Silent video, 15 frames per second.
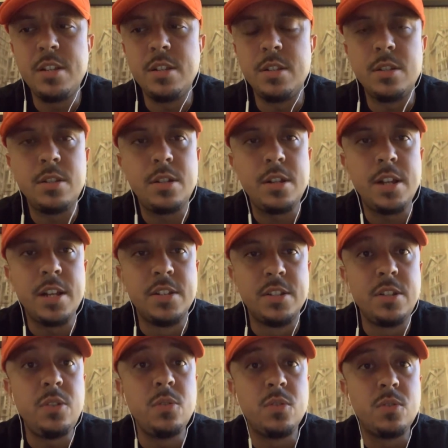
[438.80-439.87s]
hitting
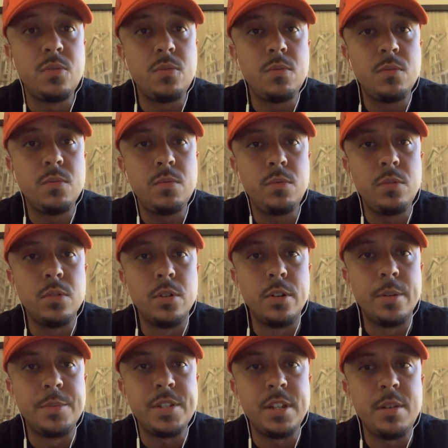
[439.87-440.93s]
as it used to. You know
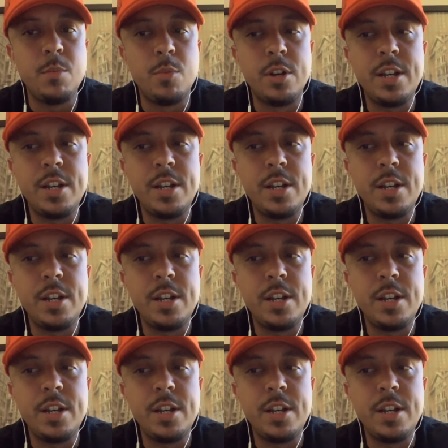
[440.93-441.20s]
what I'm saying?